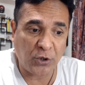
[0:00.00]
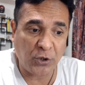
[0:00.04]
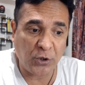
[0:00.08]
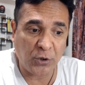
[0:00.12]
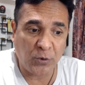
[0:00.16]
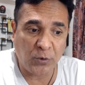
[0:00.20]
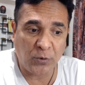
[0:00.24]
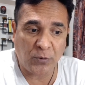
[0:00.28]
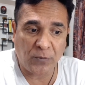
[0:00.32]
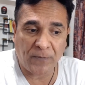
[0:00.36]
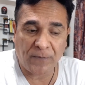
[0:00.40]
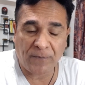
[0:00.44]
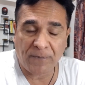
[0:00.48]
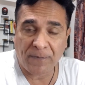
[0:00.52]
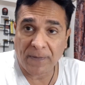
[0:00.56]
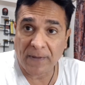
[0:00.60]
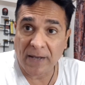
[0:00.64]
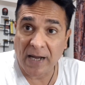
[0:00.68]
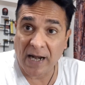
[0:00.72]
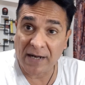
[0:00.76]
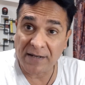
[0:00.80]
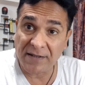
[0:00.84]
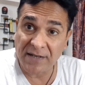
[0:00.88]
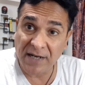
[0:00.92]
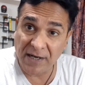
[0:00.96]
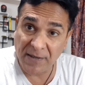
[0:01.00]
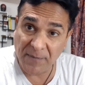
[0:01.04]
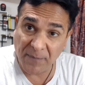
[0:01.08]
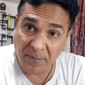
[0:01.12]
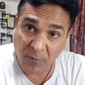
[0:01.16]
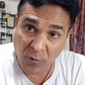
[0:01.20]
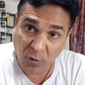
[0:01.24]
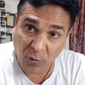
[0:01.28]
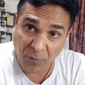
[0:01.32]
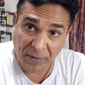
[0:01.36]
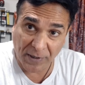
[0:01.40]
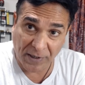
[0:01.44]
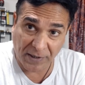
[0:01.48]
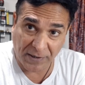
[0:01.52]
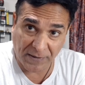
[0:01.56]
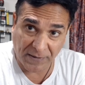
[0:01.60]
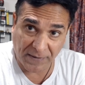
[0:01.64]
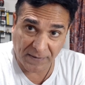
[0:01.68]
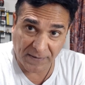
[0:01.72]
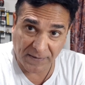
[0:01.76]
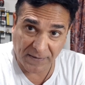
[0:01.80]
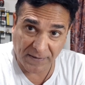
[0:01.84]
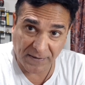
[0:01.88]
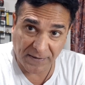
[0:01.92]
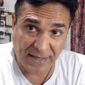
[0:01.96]
you at that moment.
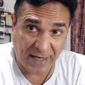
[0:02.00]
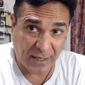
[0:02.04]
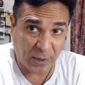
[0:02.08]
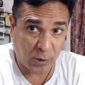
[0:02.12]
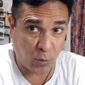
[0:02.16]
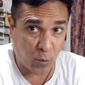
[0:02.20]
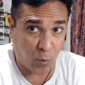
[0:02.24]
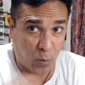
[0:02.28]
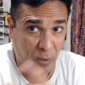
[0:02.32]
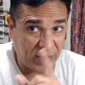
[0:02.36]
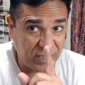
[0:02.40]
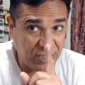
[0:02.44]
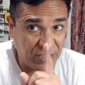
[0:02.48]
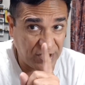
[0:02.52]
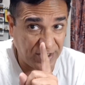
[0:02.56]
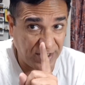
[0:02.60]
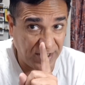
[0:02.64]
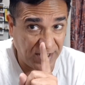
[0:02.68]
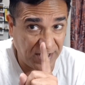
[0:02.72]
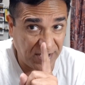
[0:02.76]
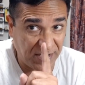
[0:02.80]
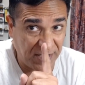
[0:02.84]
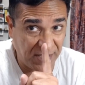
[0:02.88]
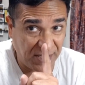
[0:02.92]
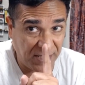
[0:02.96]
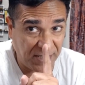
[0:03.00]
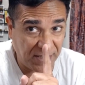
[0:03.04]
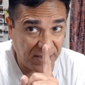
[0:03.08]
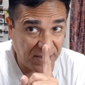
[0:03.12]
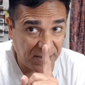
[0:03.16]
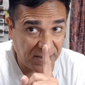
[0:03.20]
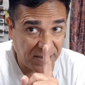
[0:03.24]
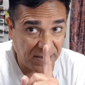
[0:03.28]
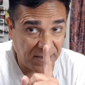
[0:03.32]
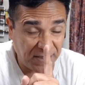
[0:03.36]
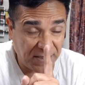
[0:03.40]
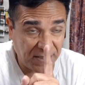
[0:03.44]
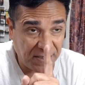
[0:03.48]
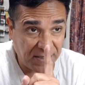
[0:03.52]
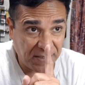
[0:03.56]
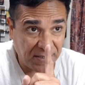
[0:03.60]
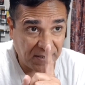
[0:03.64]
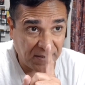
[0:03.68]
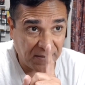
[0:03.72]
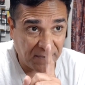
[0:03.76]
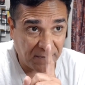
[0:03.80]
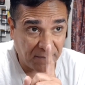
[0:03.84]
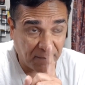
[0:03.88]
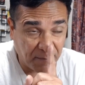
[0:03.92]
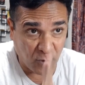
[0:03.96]
That one single
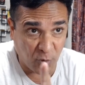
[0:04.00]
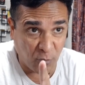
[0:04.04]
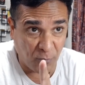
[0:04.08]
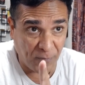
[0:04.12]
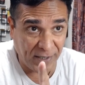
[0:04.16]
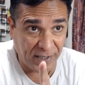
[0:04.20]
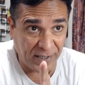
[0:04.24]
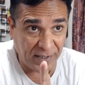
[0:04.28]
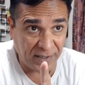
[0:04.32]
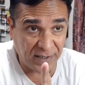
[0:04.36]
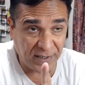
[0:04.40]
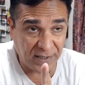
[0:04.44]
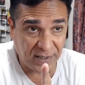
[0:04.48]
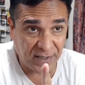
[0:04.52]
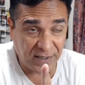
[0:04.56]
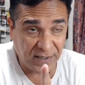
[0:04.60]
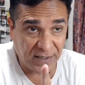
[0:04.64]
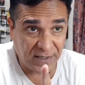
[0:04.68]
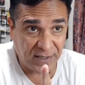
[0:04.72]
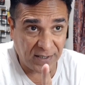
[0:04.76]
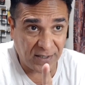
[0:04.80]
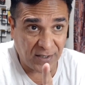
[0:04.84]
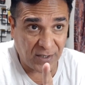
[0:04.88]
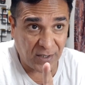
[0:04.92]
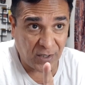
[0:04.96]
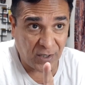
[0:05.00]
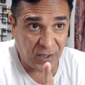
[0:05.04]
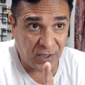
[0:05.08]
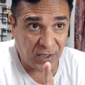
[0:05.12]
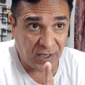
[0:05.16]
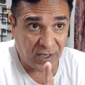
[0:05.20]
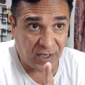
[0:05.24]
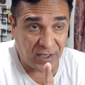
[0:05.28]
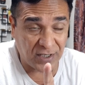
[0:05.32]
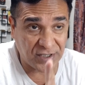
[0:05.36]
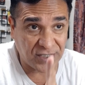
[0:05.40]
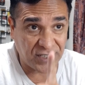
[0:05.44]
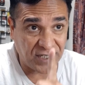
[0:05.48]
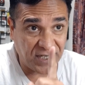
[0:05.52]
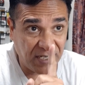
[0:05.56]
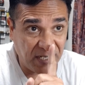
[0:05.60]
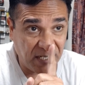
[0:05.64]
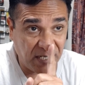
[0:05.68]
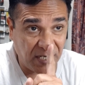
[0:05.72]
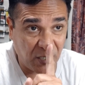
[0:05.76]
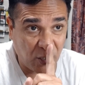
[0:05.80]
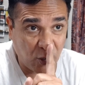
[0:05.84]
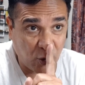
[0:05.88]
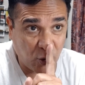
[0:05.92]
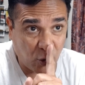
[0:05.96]
moment, a
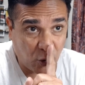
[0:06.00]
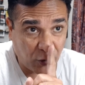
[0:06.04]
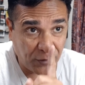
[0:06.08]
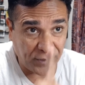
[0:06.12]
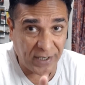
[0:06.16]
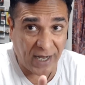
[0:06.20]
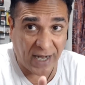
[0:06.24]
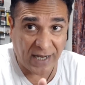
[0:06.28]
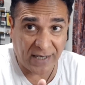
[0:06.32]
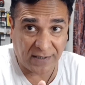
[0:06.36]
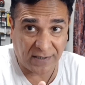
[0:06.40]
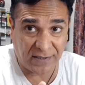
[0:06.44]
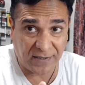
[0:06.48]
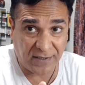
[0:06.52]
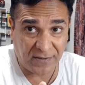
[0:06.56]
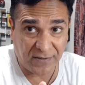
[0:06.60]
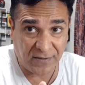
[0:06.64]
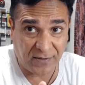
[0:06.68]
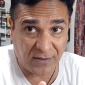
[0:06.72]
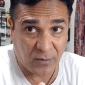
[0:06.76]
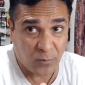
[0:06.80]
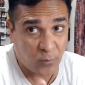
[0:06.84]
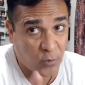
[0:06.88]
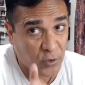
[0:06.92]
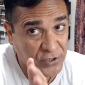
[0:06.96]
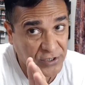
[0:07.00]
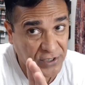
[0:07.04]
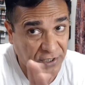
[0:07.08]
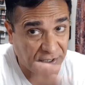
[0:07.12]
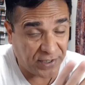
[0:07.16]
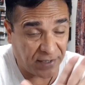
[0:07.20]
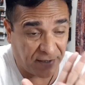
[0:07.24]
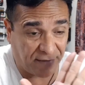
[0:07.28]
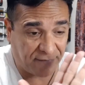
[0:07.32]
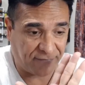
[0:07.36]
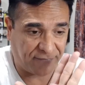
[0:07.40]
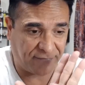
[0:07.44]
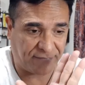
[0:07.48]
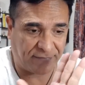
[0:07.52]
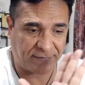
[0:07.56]
single contact was enough.